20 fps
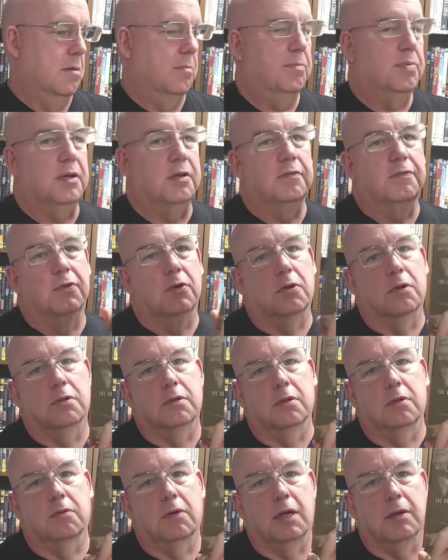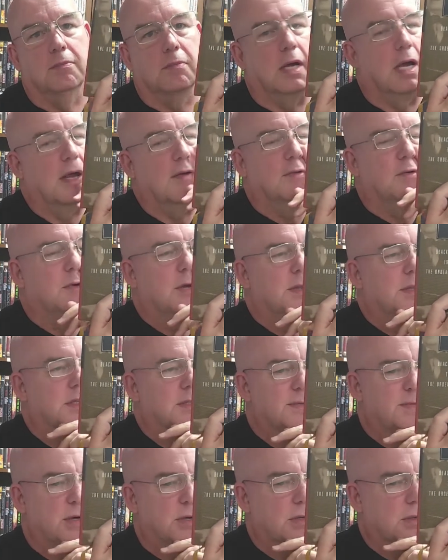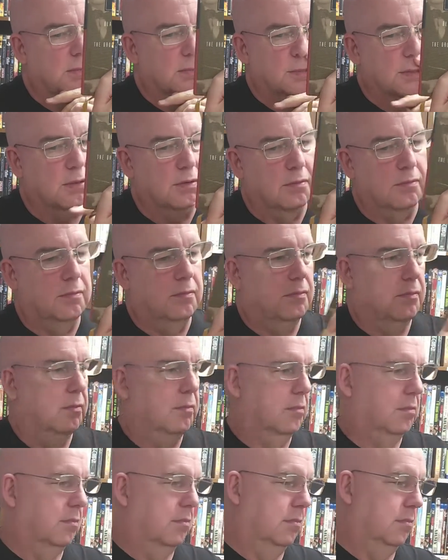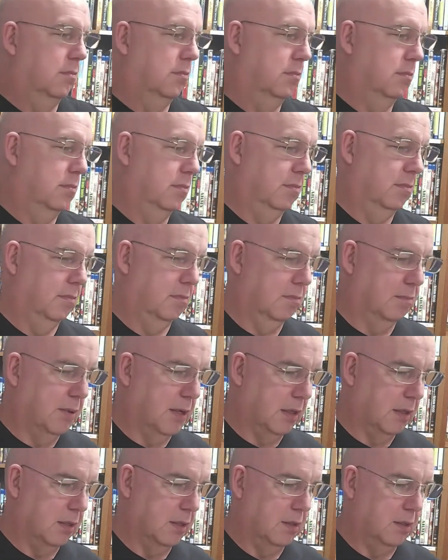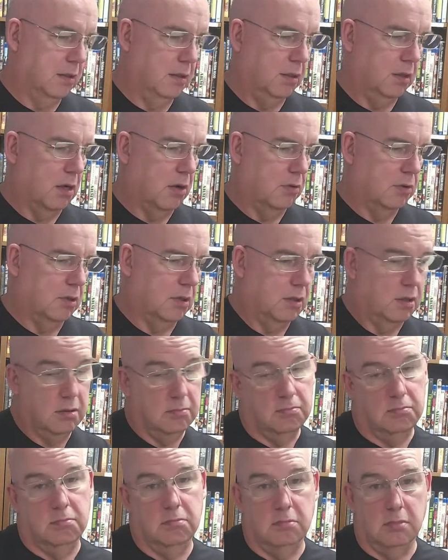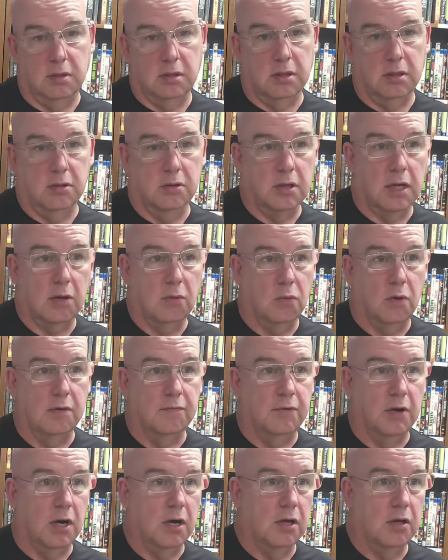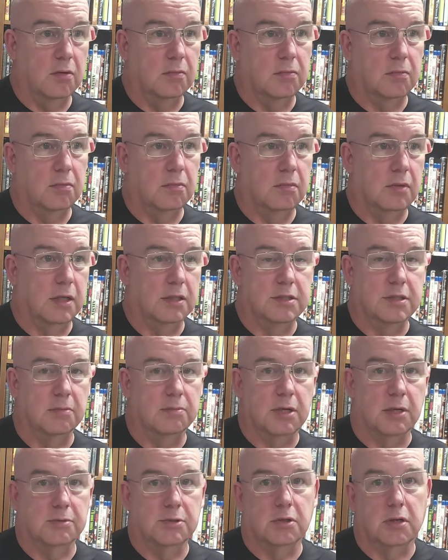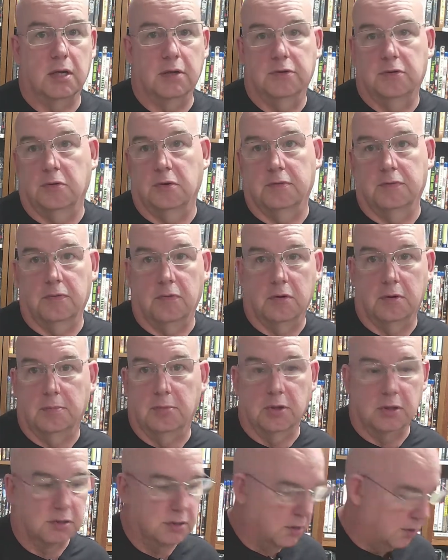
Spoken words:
Pinfold, right? I haven't read this volume, so, but you know, you'll get one volume and sometimes you'll get 3 or 4 books